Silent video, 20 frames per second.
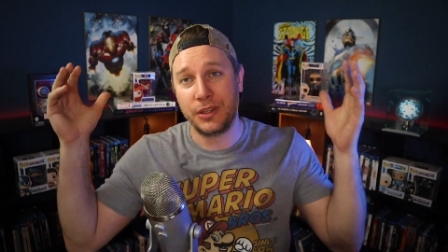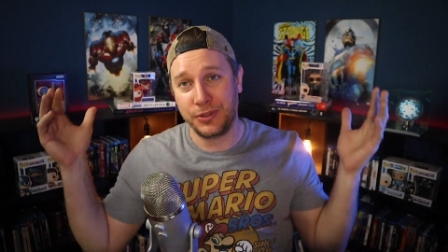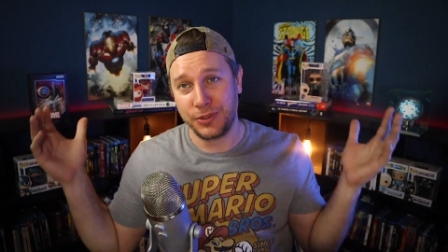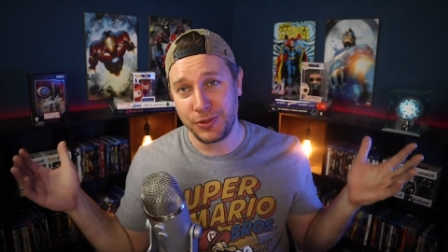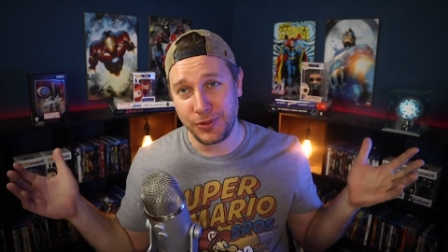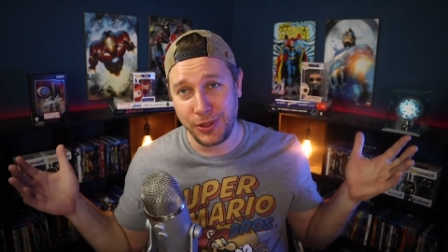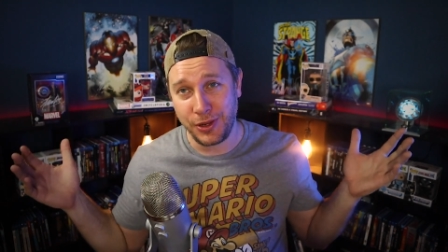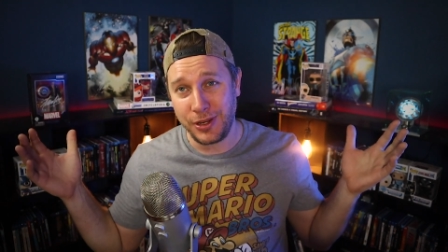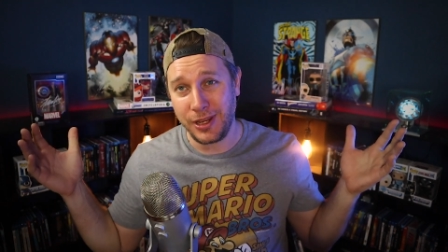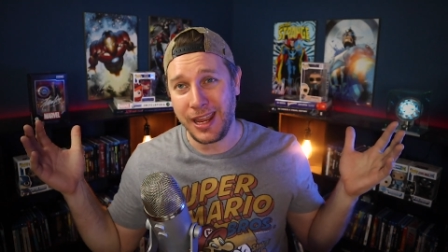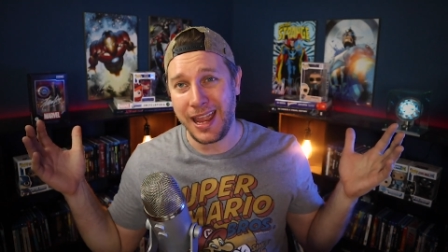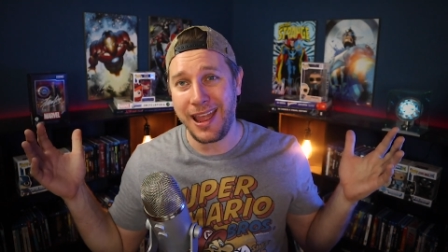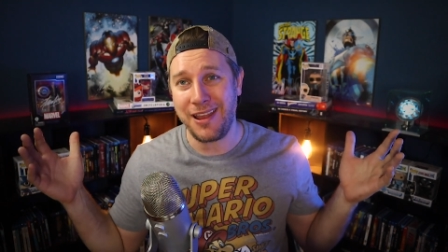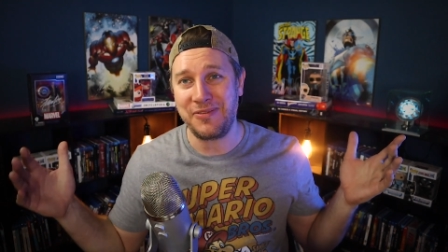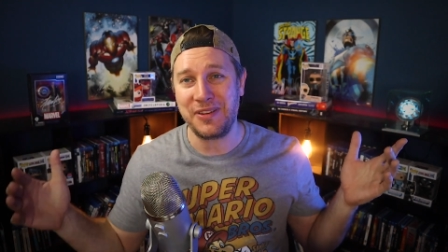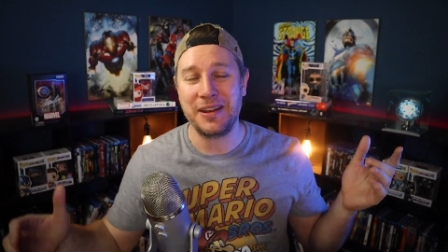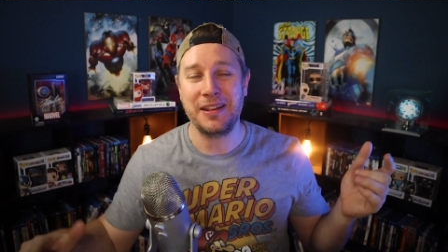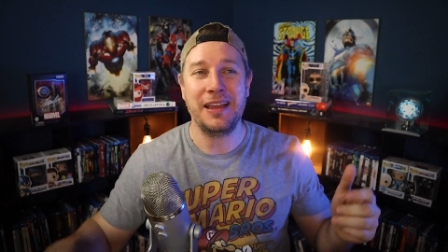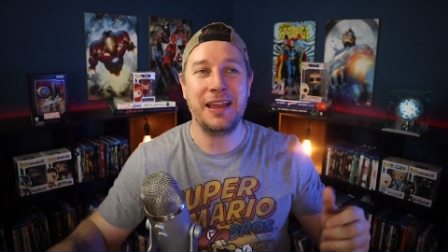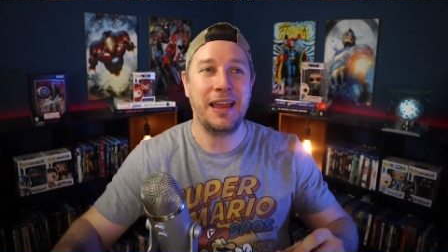So there you
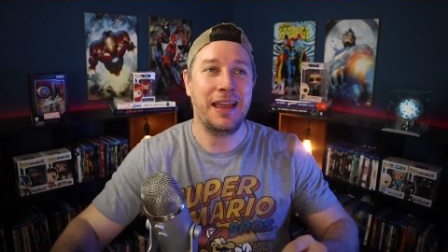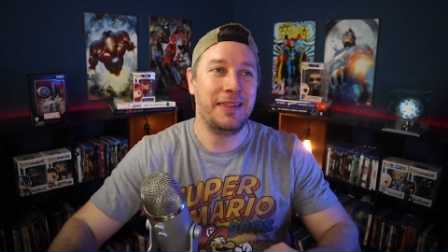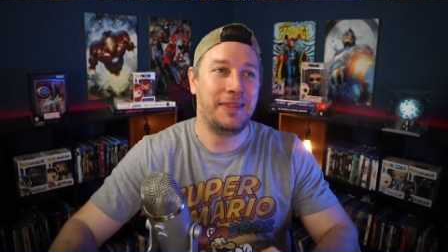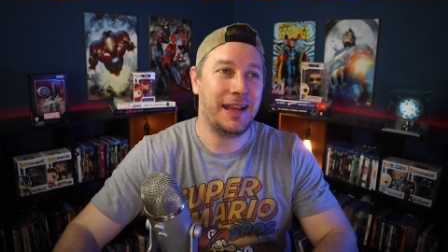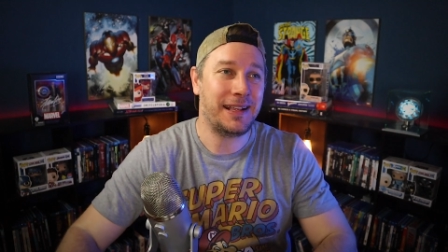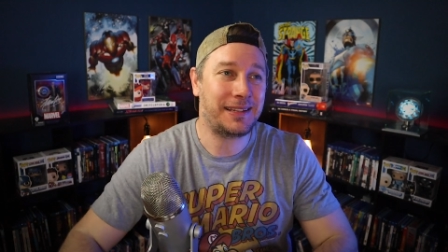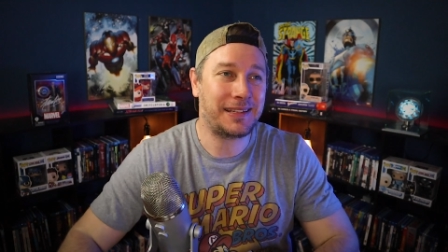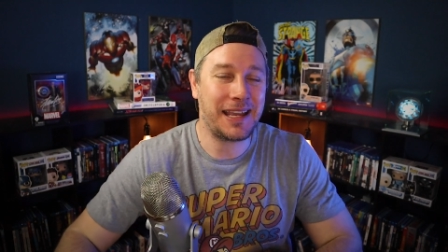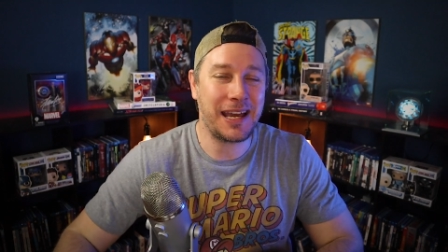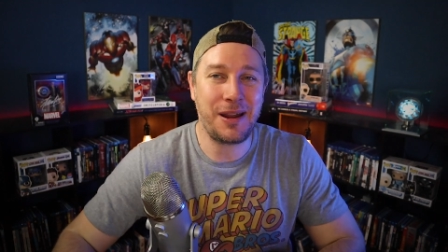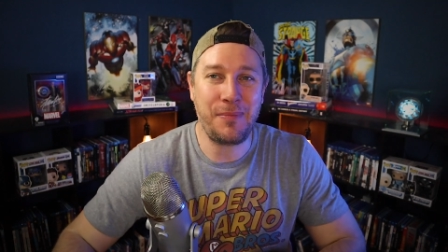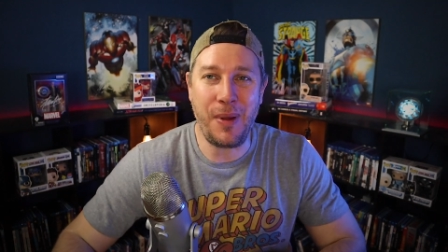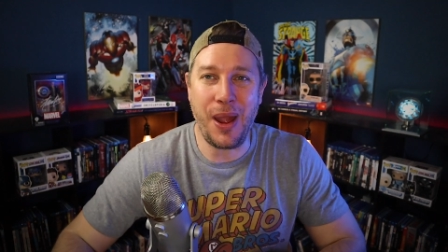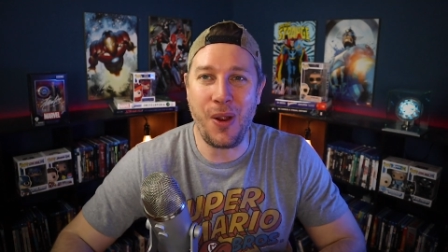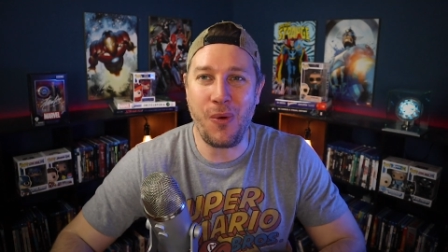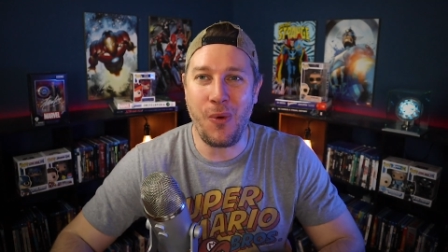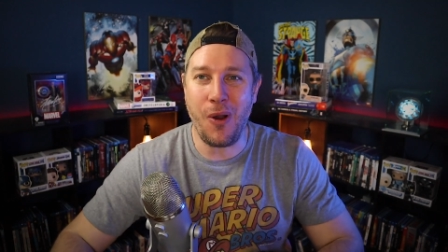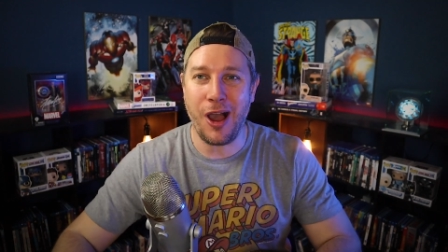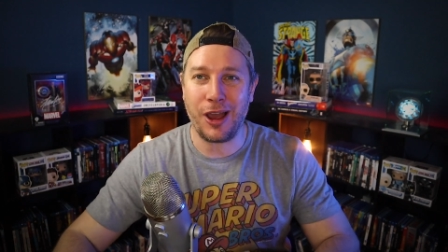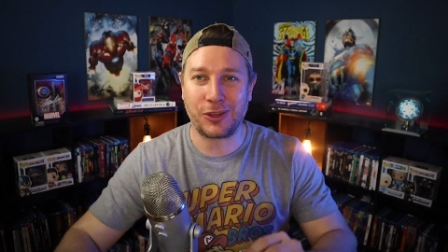have it. That's kind of
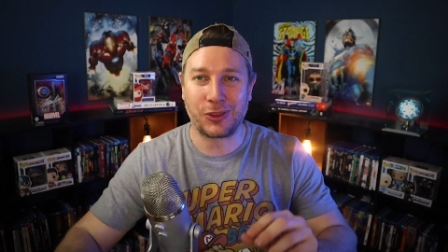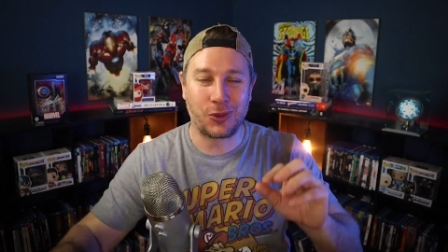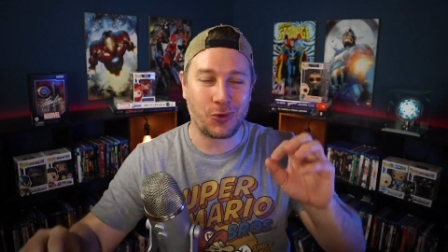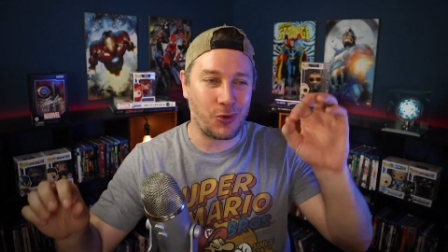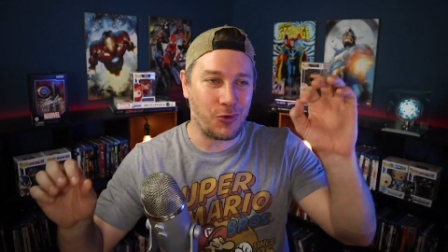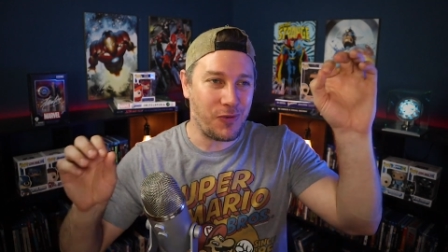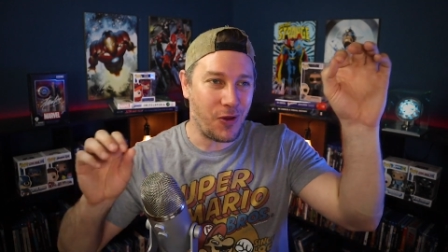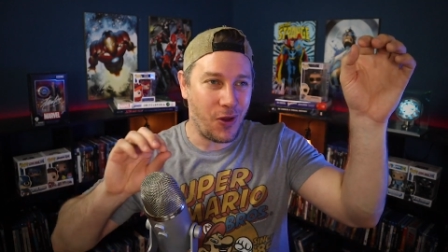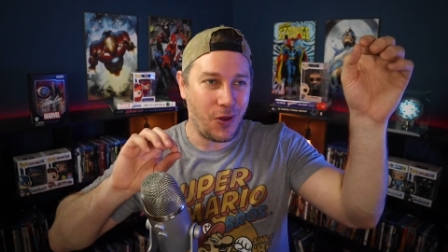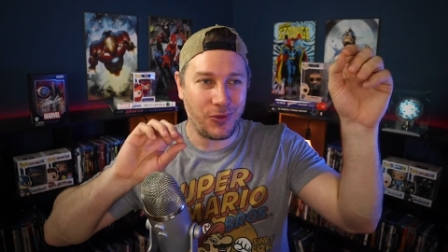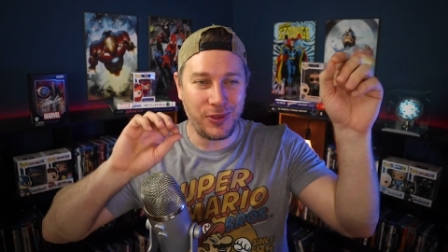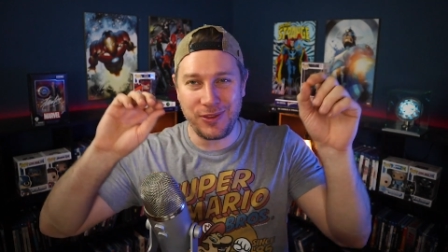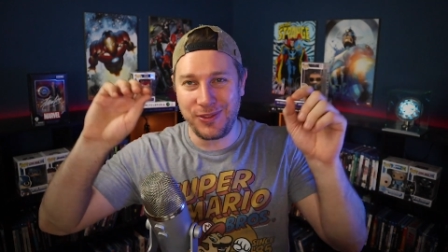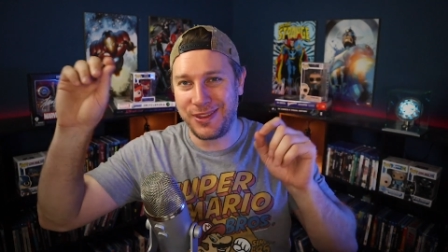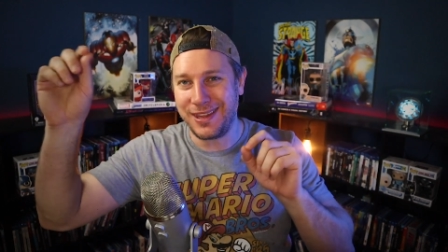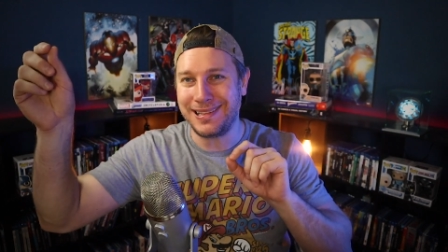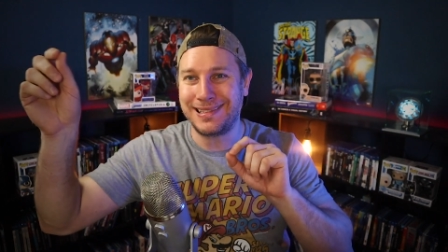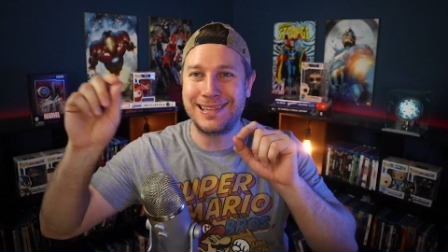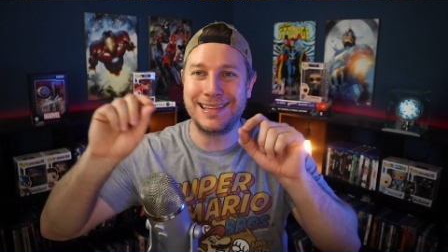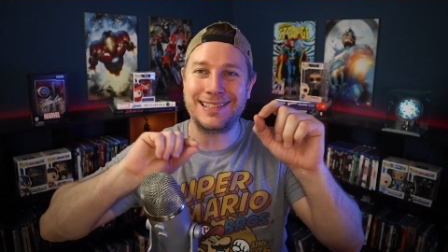my walkthrough of all the
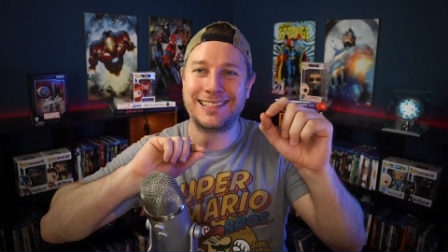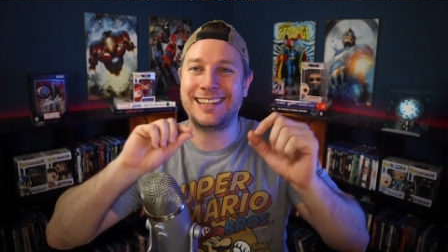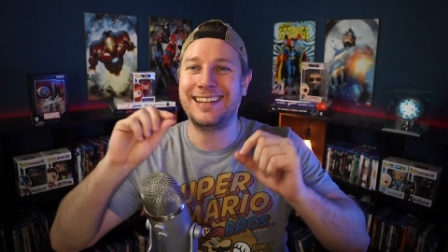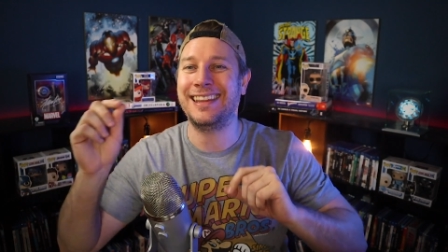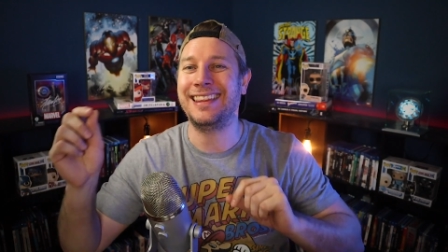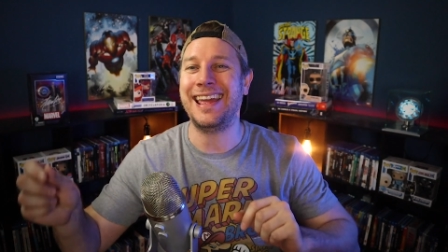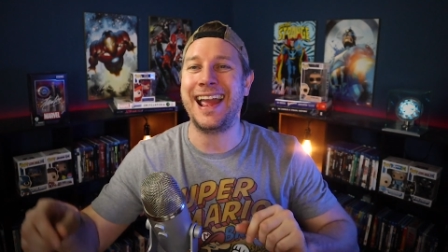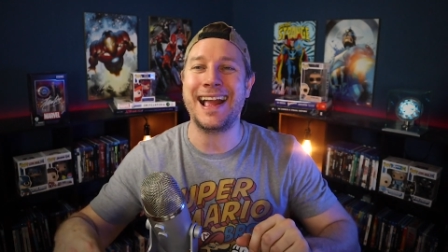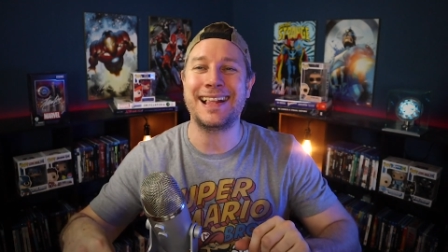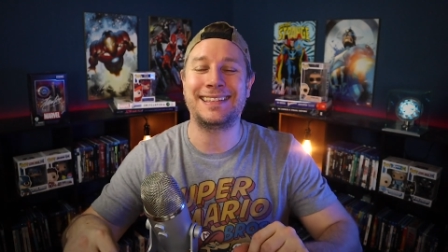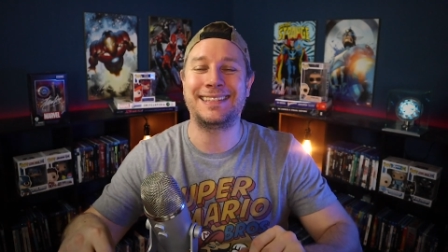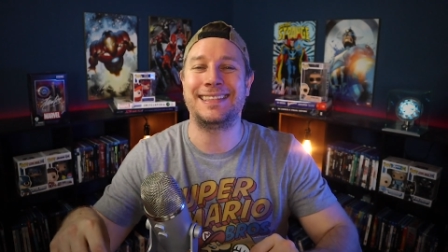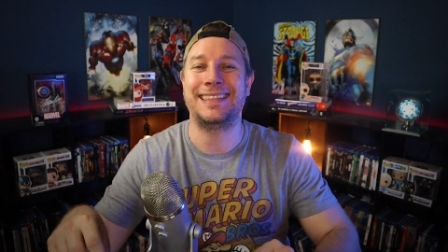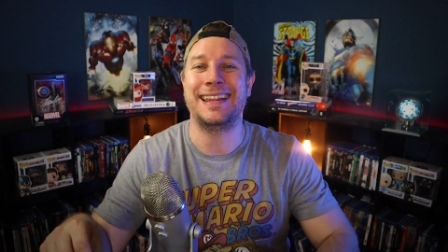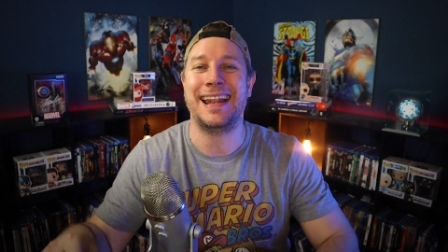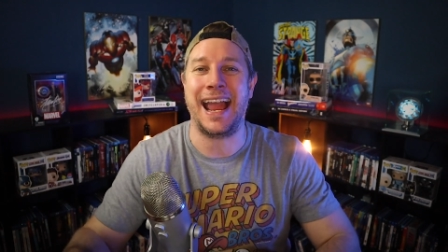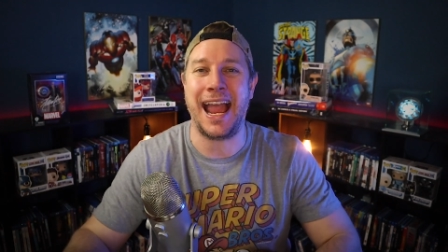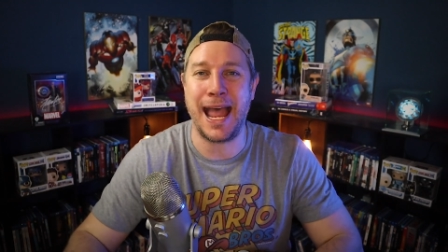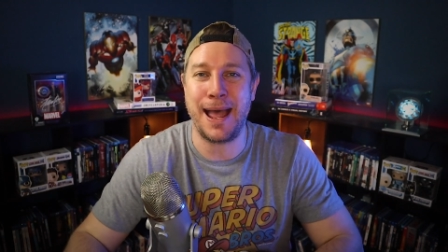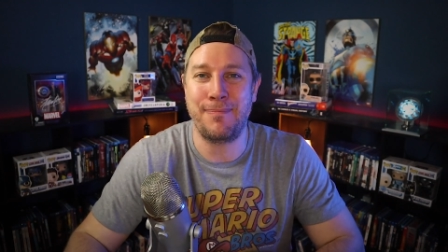thises and that's
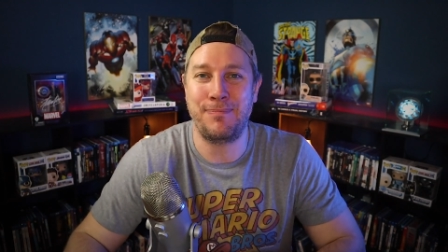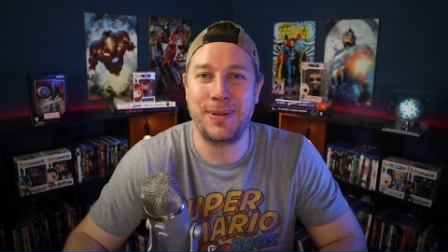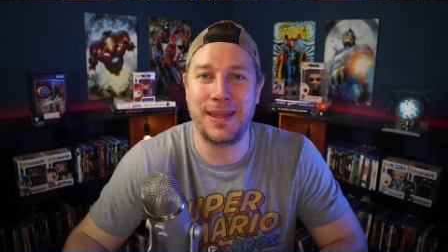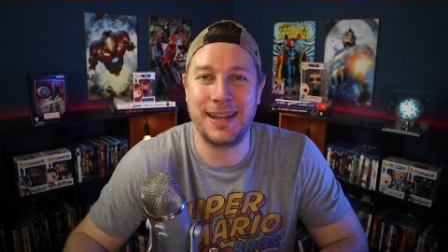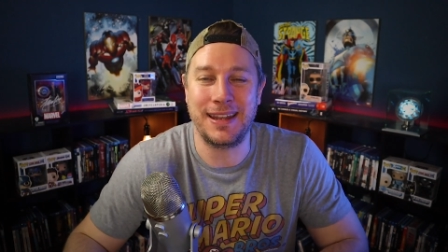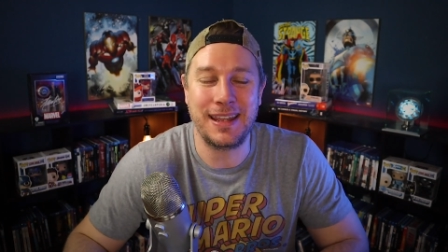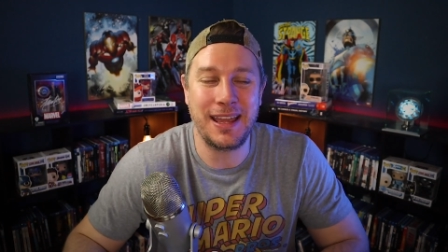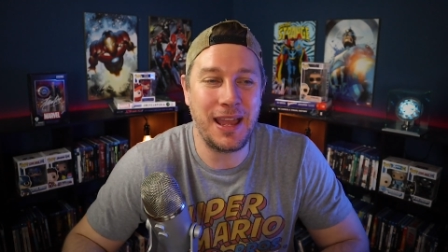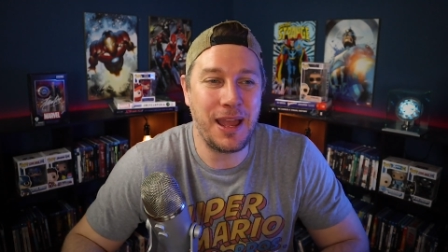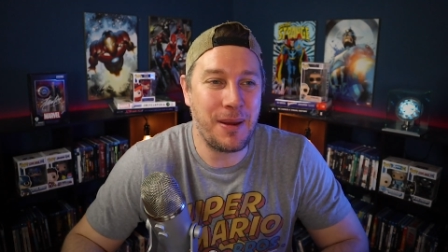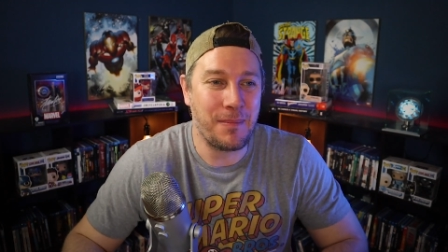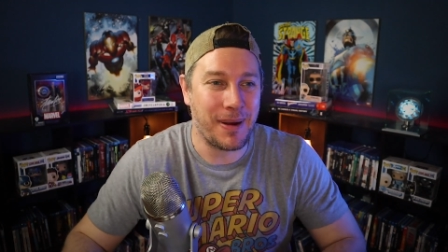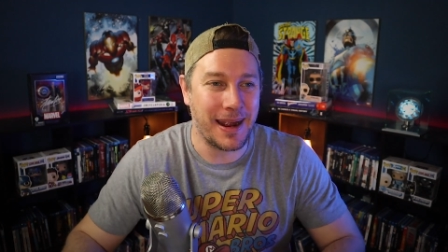that happened,